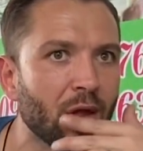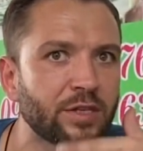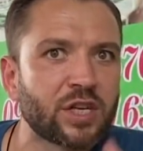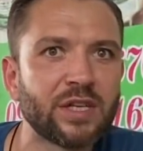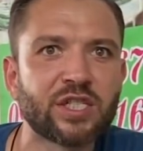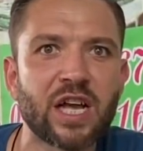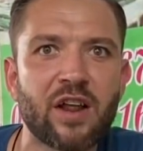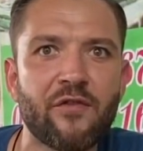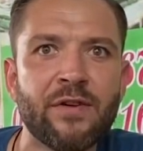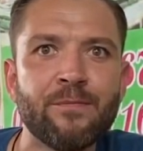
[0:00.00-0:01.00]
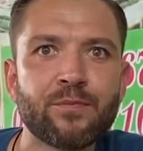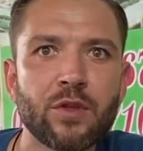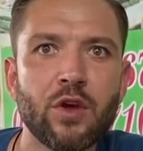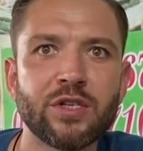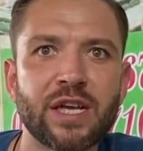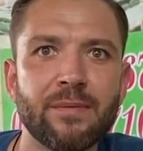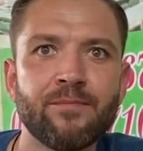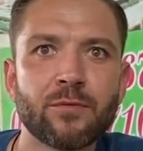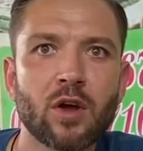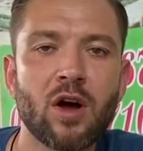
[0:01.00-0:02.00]
So instead of using
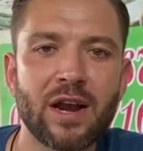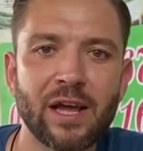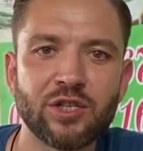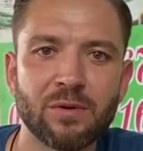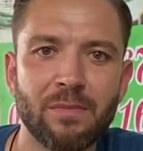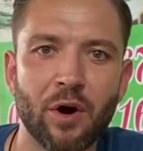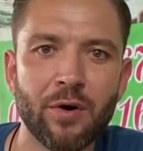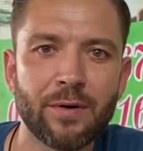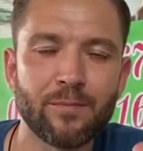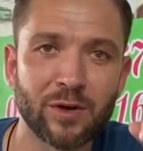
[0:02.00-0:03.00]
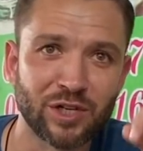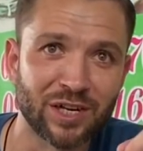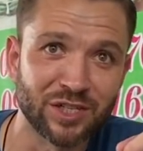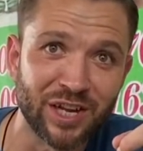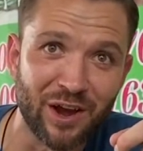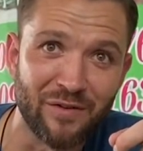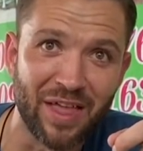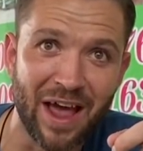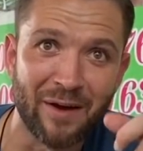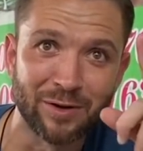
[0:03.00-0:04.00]
carnation milk, which I can see over
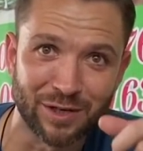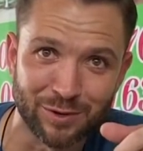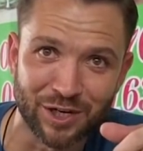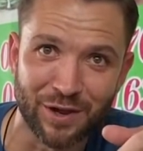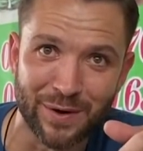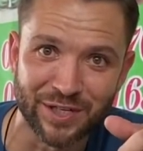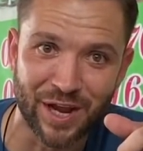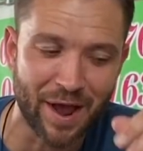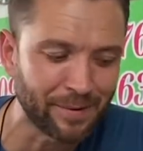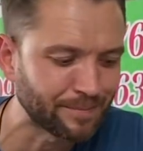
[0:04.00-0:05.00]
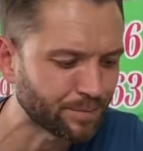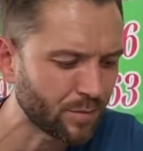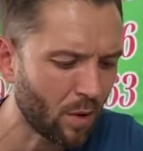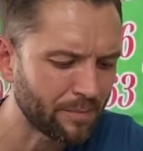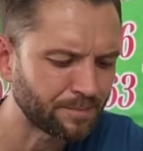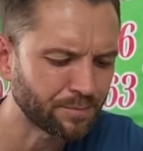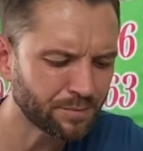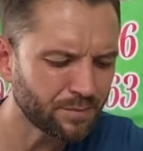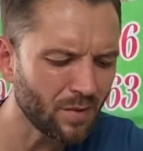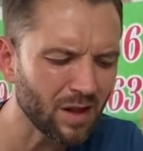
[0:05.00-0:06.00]
there, which I will show you in a sec,
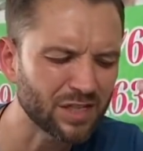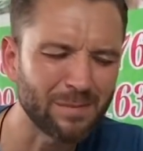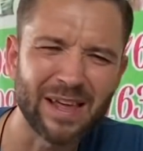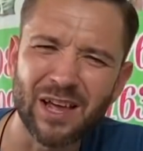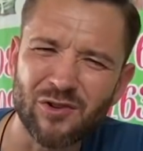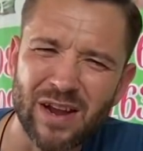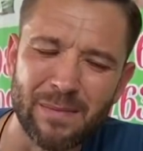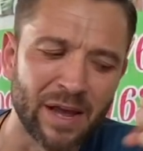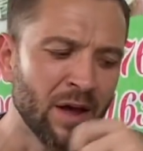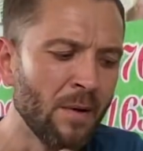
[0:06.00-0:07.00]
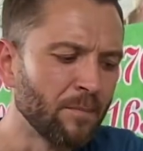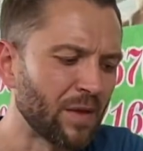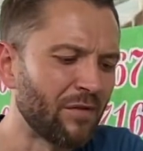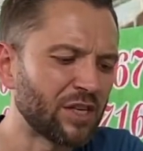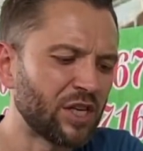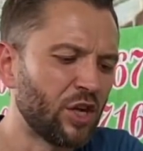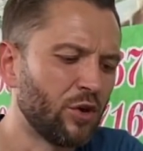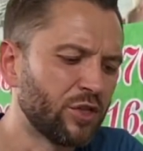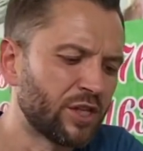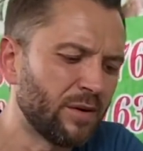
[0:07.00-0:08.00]
to make it creamy, they've actually
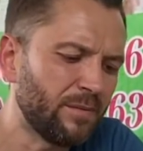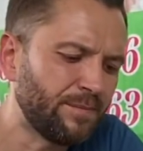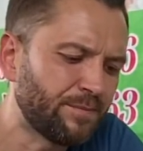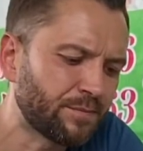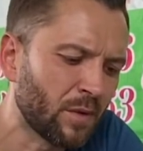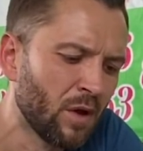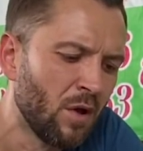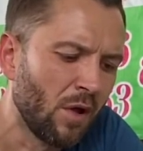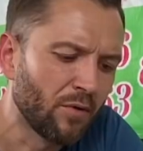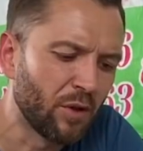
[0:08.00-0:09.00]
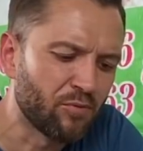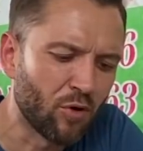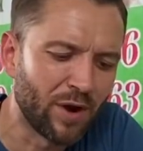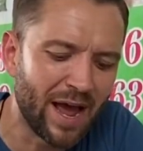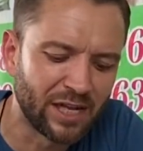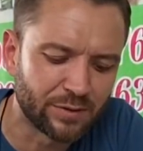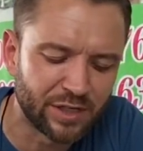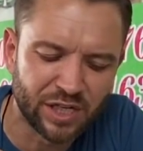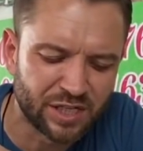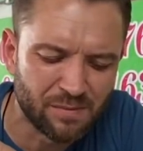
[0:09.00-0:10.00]
used the prawn heads,
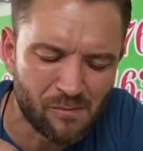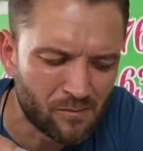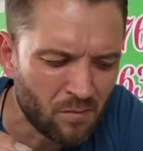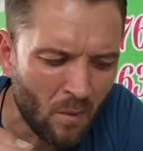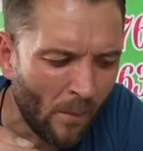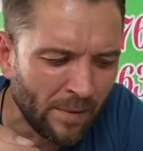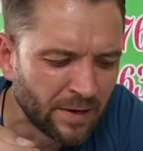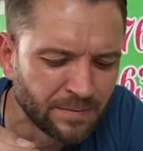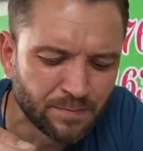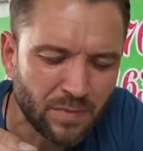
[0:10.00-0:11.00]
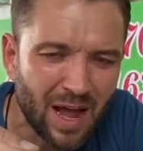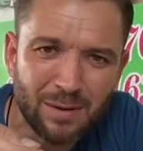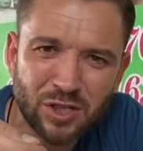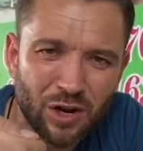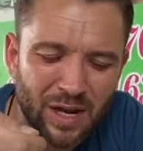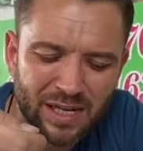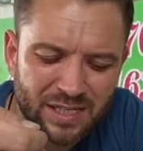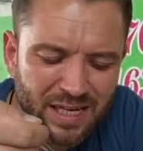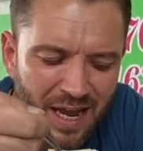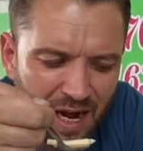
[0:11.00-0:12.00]
which is absolutely
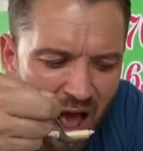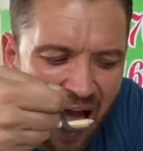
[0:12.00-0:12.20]
insane.